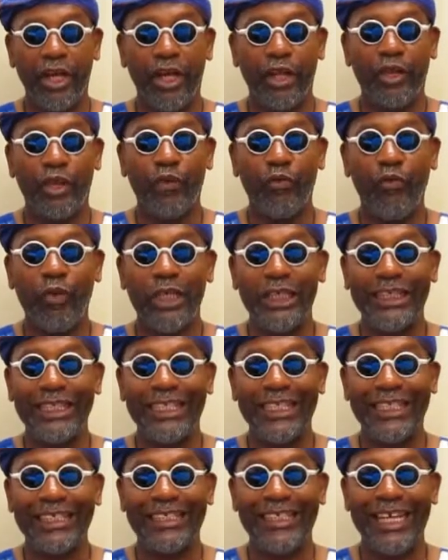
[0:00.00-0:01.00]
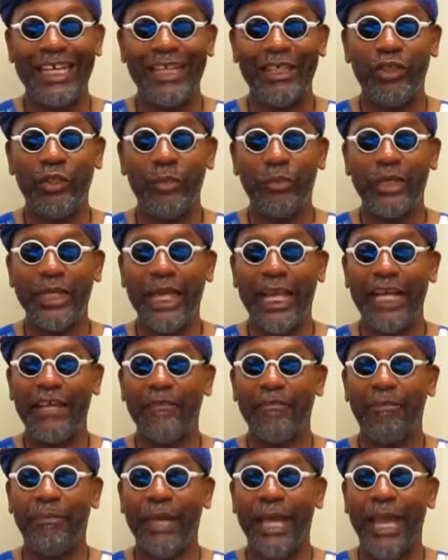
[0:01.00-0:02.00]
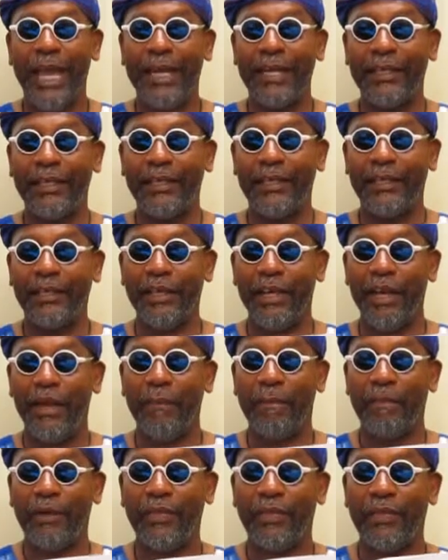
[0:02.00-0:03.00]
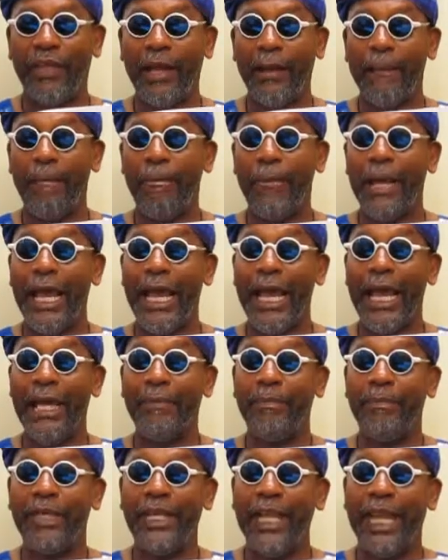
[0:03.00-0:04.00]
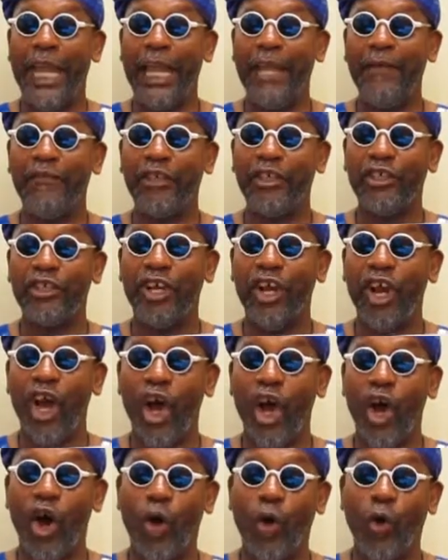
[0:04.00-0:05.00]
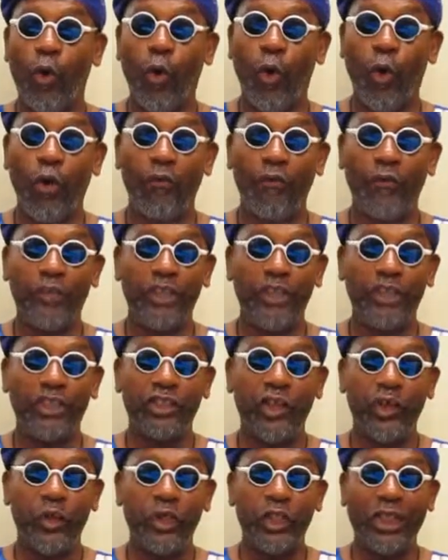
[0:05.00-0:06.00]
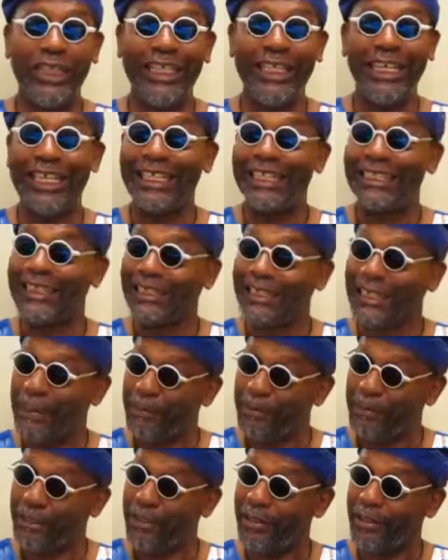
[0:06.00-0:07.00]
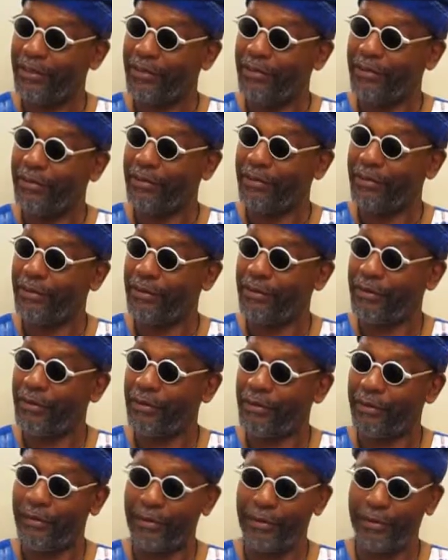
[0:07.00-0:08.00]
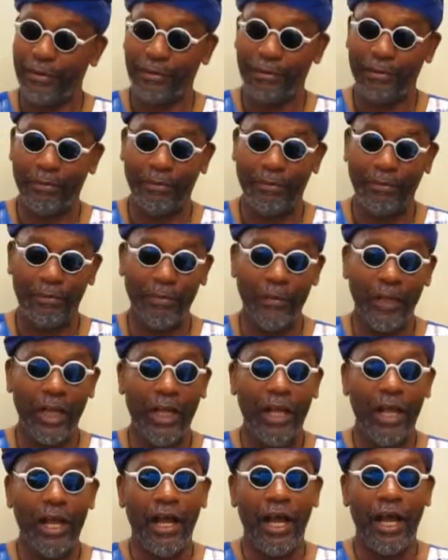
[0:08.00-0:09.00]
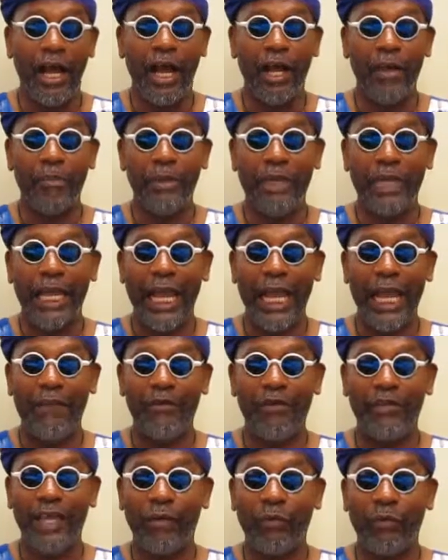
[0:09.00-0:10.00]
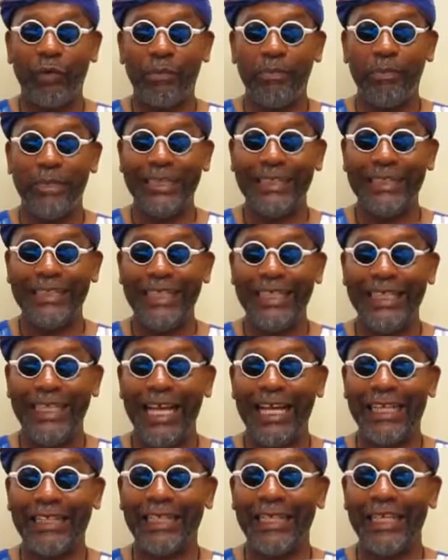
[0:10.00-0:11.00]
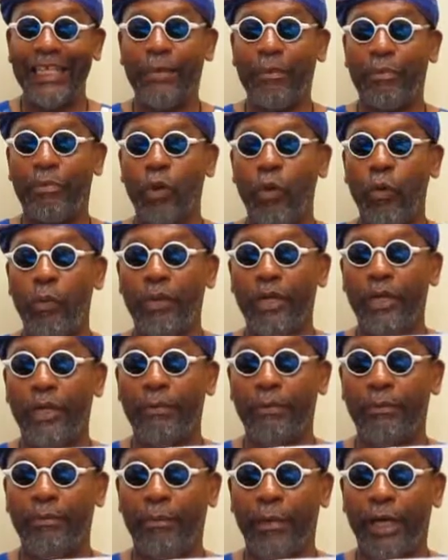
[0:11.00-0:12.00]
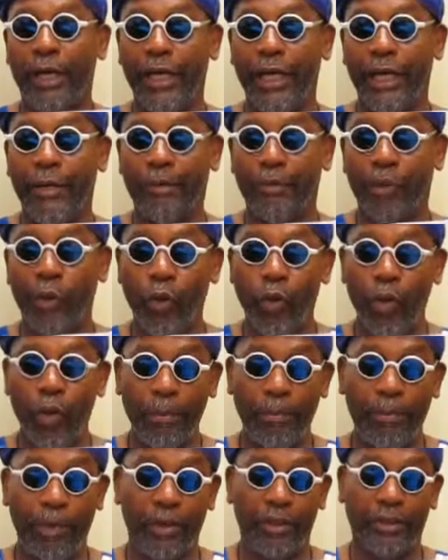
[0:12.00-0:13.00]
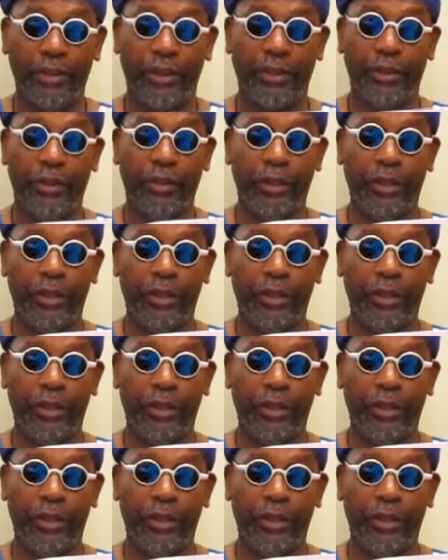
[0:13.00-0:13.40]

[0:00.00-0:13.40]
The rich tend to behave badly, but their bad behaviors are often socially accepted. Mm. Mm. A behavior that would be seen as inappropriate by a poor person